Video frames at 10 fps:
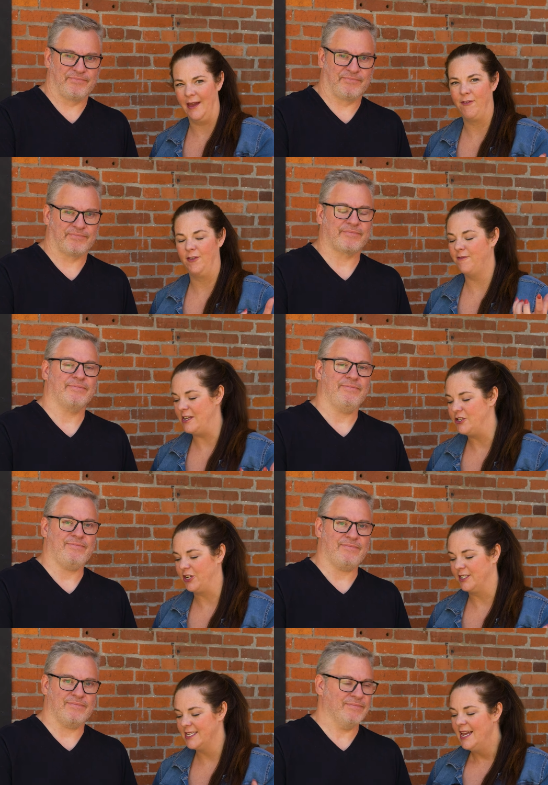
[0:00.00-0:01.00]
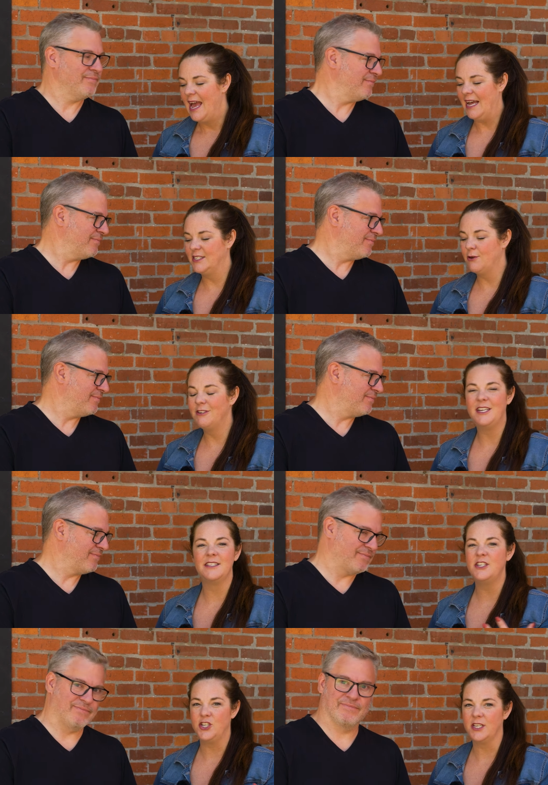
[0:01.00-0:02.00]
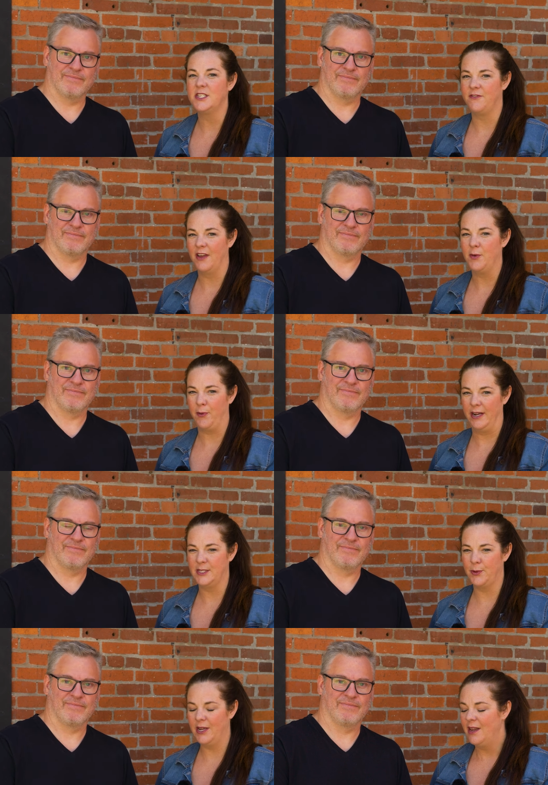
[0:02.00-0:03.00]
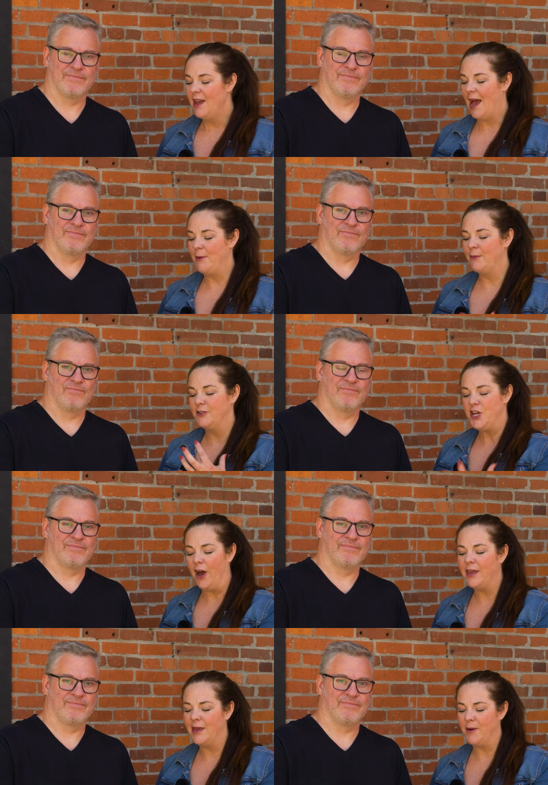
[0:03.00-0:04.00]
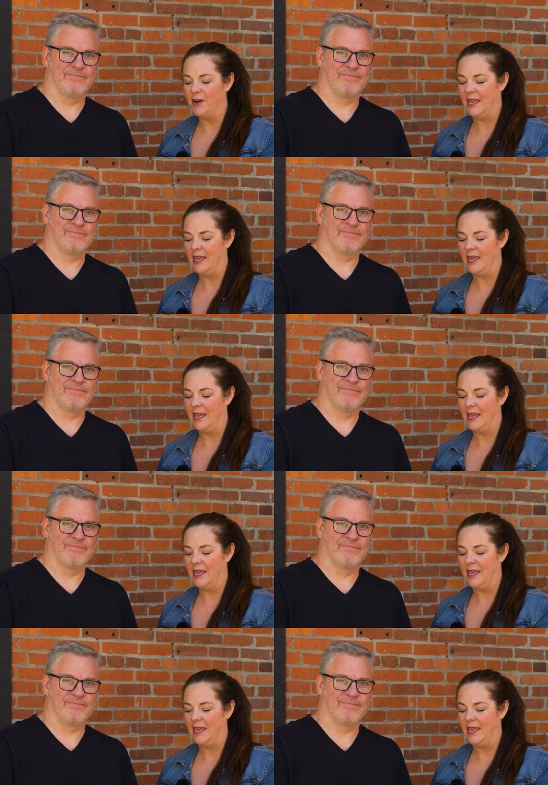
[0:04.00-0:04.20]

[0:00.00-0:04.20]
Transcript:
Speaker 1: level features. And so does it justify the price point? I mean, we're talking about